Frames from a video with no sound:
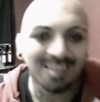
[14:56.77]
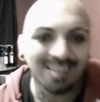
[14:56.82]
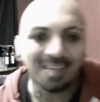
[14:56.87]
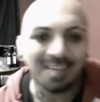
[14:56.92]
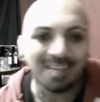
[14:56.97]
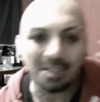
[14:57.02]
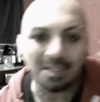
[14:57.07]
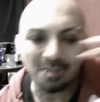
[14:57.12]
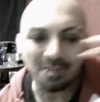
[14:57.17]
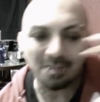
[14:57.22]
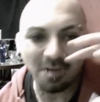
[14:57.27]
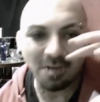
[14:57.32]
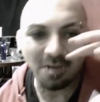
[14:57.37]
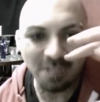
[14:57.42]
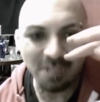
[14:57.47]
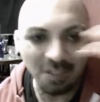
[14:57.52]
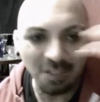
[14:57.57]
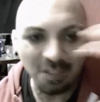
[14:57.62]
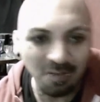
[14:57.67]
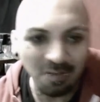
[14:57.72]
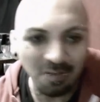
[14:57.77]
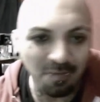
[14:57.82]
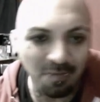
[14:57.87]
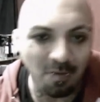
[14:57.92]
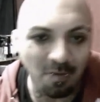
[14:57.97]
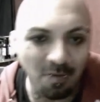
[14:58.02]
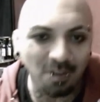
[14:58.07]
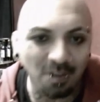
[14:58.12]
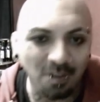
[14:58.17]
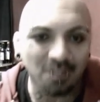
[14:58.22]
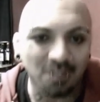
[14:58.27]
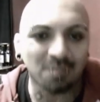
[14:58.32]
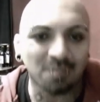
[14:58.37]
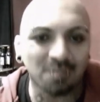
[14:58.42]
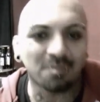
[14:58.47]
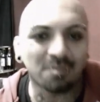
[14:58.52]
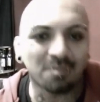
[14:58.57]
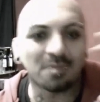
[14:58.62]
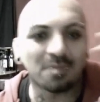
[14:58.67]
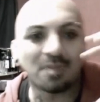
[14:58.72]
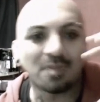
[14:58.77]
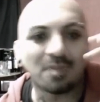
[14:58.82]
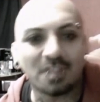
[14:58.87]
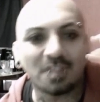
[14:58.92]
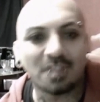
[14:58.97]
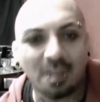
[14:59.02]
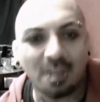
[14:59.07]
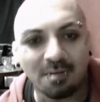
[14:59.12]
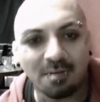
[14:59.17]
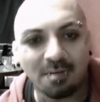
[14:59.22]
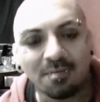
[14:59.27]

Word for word: in this gravitational force of the sun.